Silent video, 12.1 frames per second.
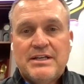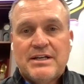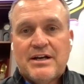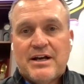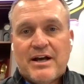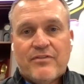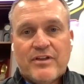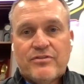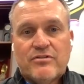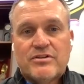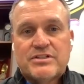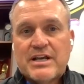I think
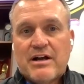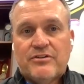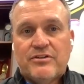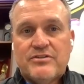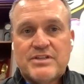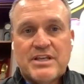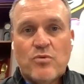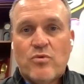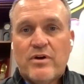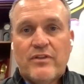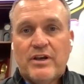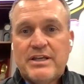they're as talented as
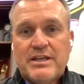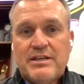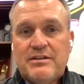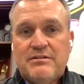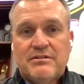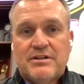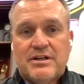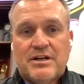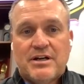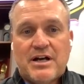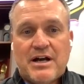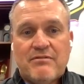anyone in the league.
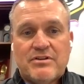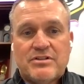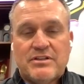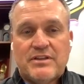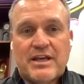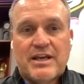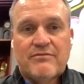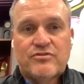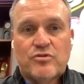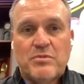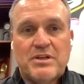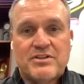Obviously, they have
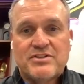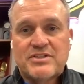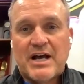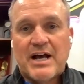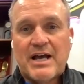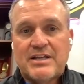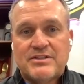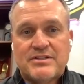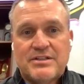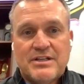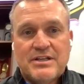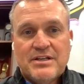tremendous
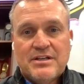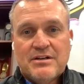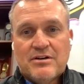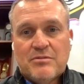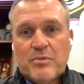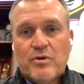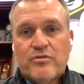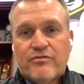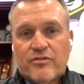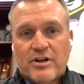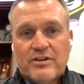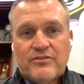size on both
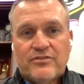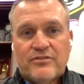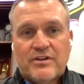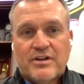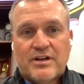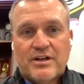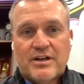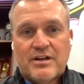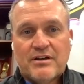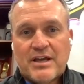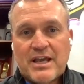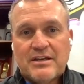fronts
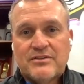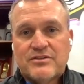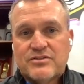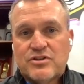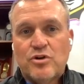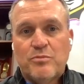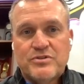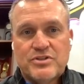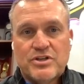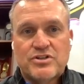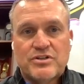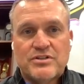and at the skill
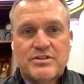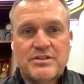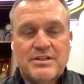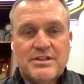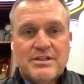positions.